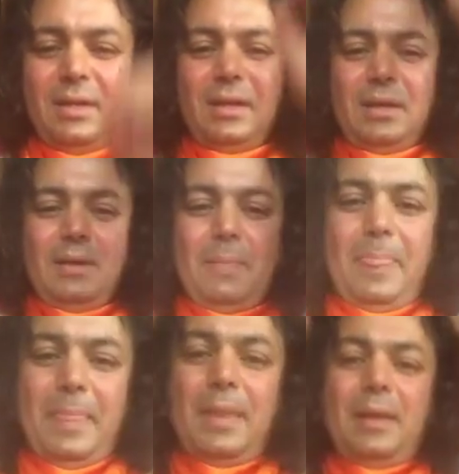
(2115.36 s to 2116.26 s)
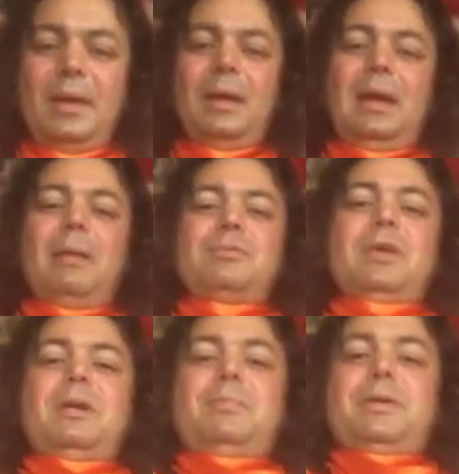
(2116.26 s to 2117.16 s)
I'm
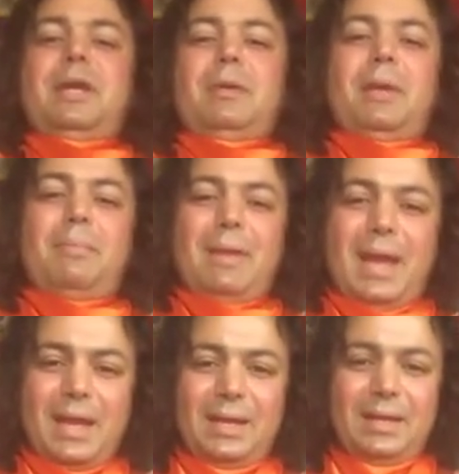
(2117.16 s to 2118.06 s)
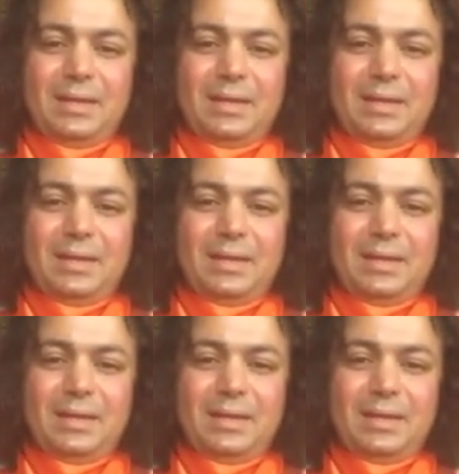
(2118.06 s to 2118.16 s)
trying to protect my back.